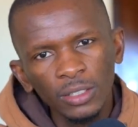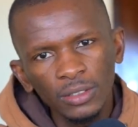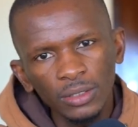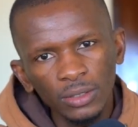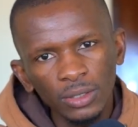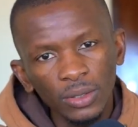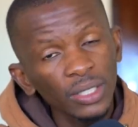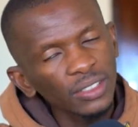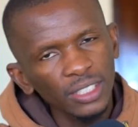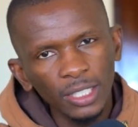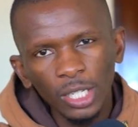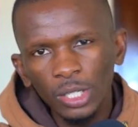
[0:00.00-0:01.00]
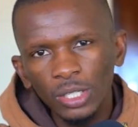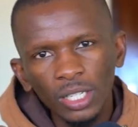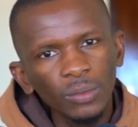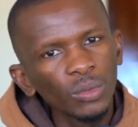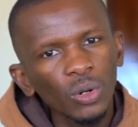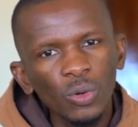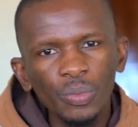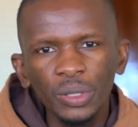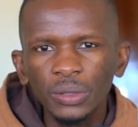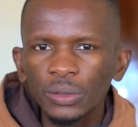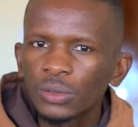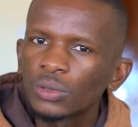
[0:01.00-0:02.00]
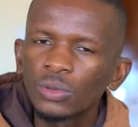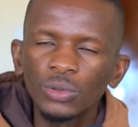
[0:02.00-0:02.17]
So once again, I'm open